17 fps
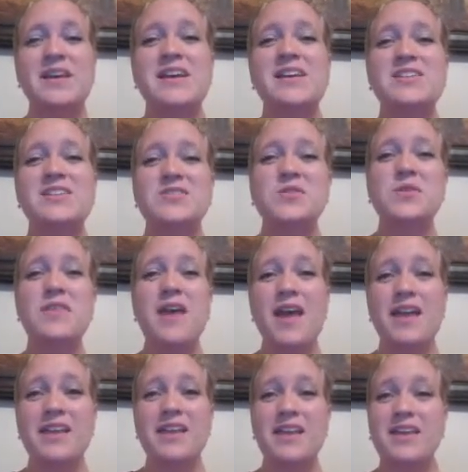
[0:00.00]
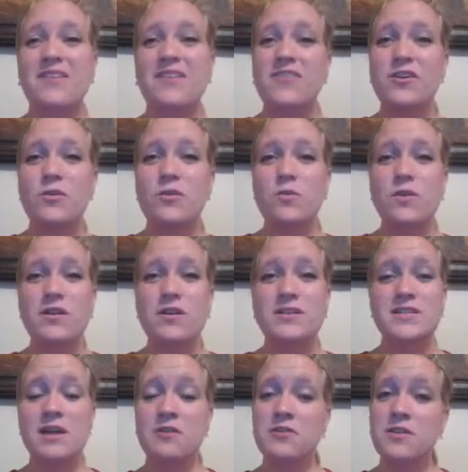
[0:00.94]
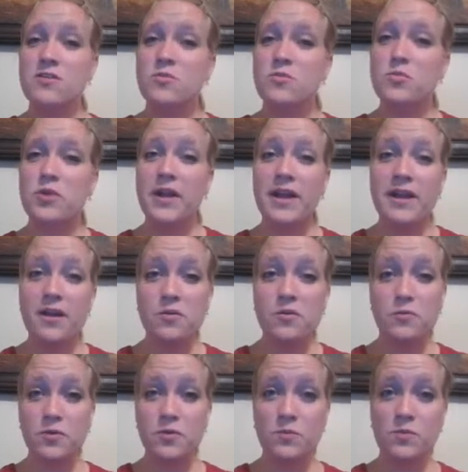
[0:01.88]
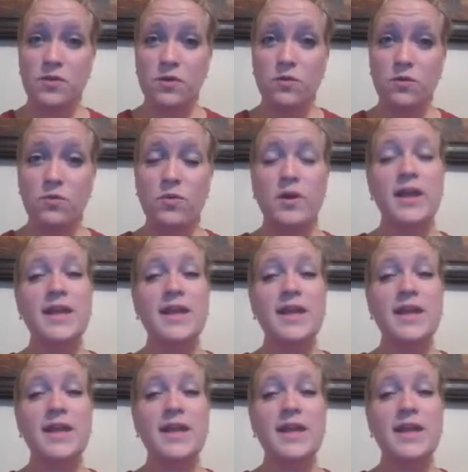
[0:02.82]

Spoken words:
So then if you are down in the breakout room though,